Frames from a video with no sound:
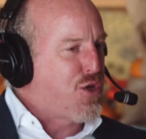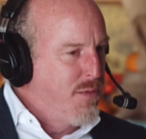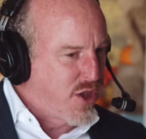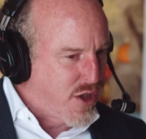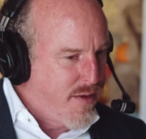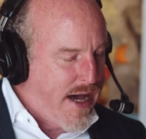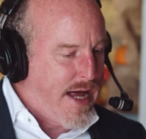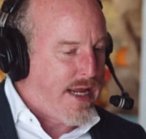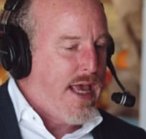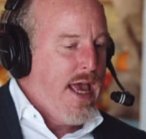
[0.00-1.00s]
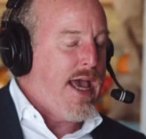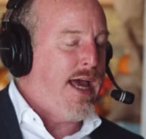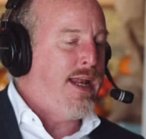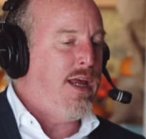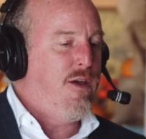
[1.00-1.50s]
De-schmutz the body.
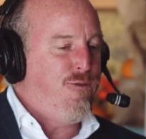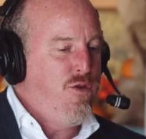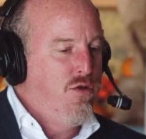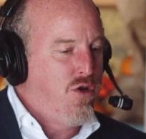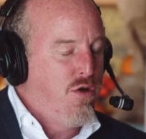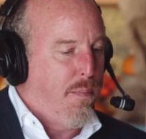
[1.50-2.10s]
And if you do